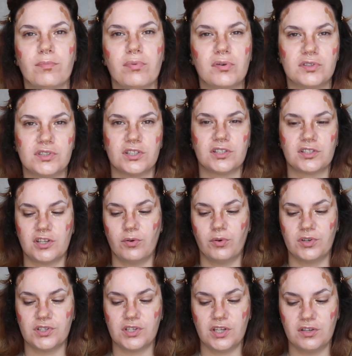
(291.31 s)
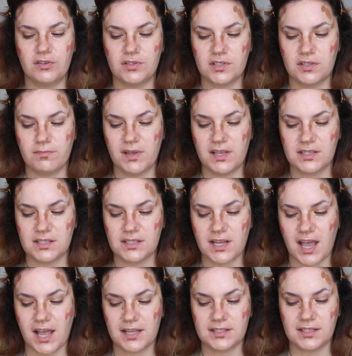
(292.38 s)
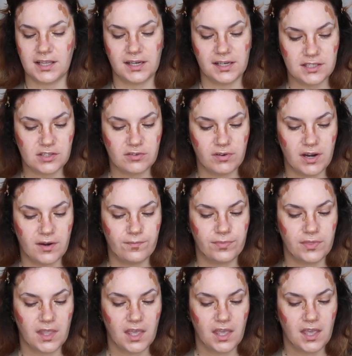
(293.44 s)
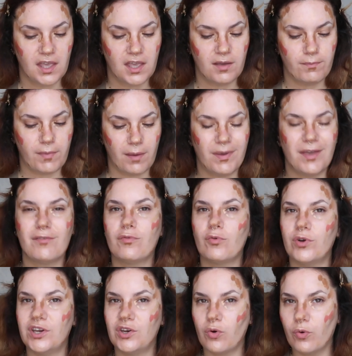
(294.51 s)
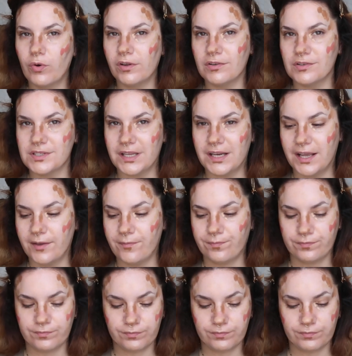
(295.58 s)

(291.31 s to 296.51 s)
product you want to use to mist has glycerin. Maybe avoid oils in it.